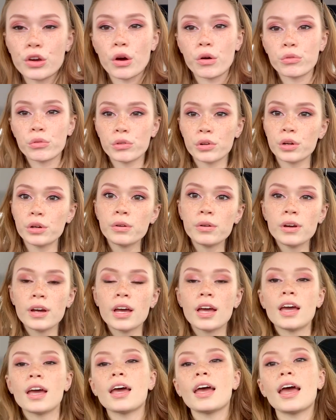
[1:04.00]
go through
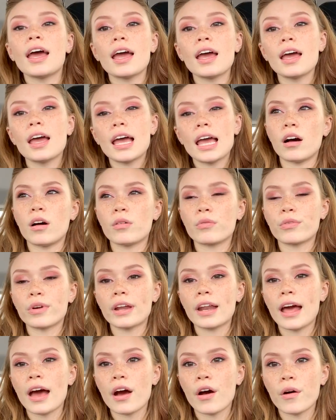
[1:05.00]
and
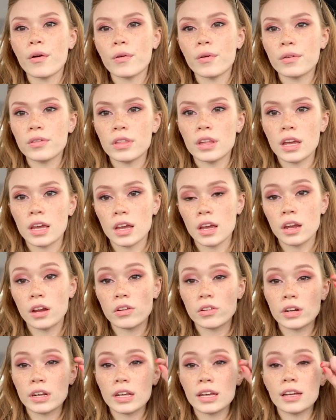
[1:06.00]
read out the
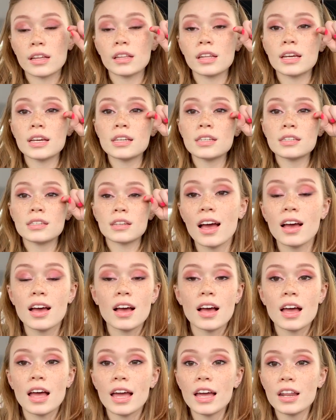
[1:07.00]
ingredient list.
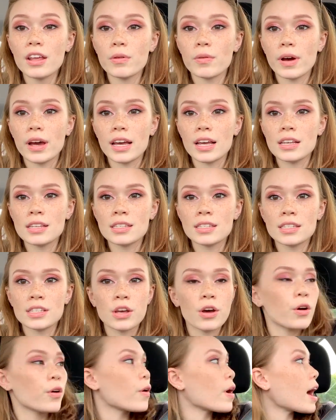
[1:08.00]
Anyways,
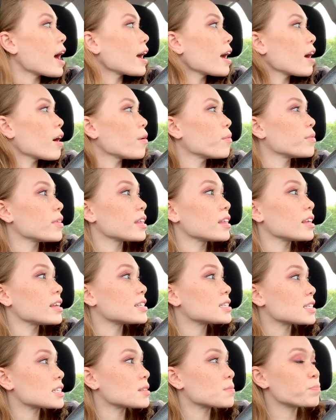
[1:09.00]
so
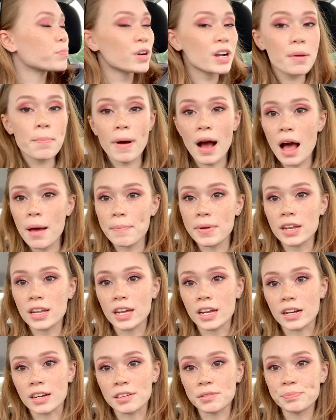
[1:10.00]
it's pretty popping
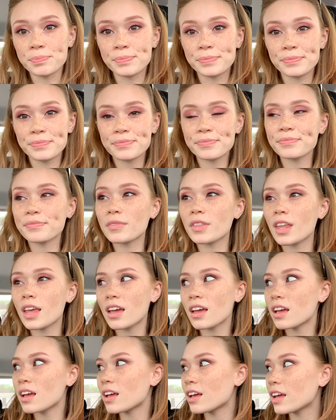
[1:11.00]
here.
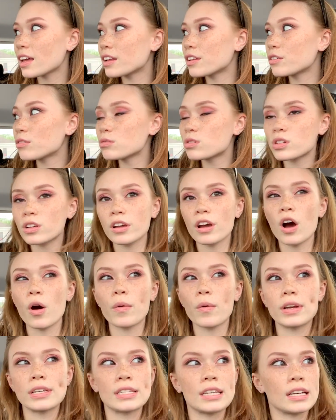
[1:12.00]
It usually
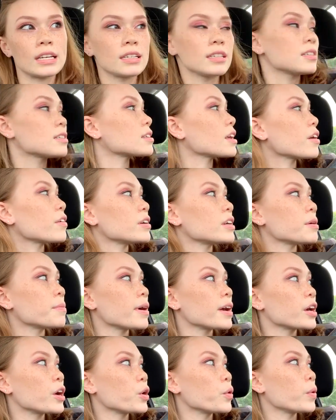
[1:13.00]
always is. Every time
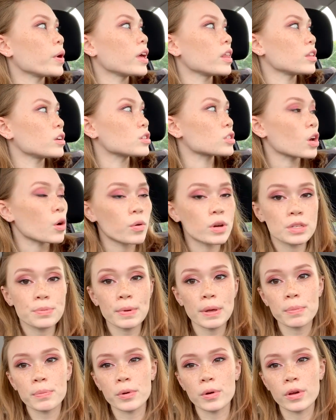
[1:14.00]
I go in, there's always
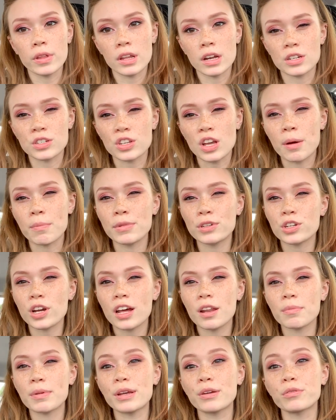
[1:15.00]
people in there, so I'm gonna
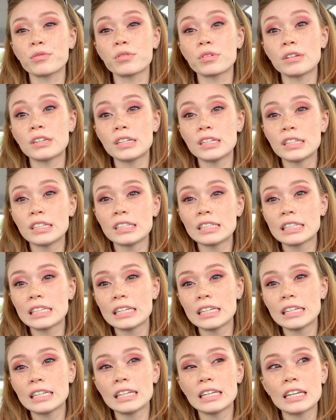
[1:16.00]
try to be
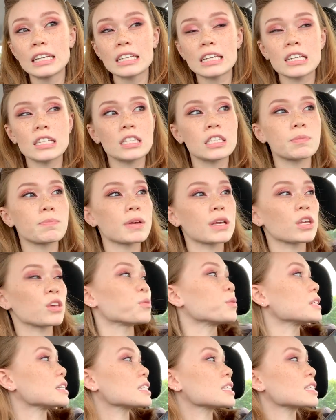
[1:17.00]
really
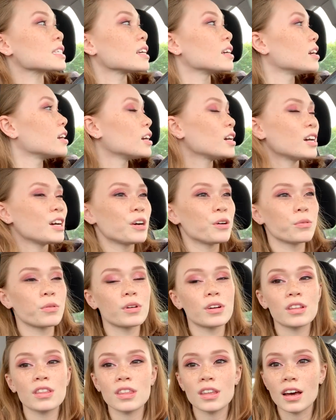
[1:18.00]
inconspicuous
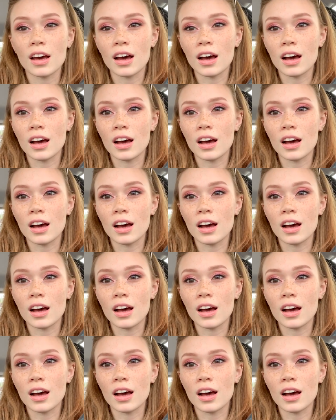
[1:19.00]
with the